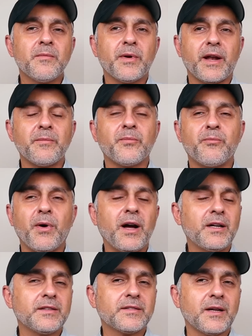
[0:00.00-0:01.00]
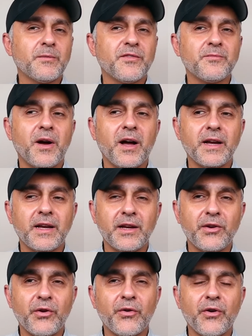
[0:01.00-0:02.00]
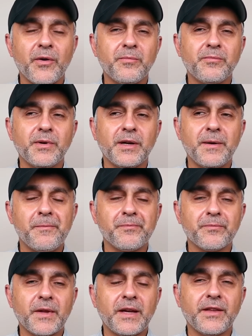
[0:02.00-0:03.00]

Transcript: but I bought some of mine in Europe um,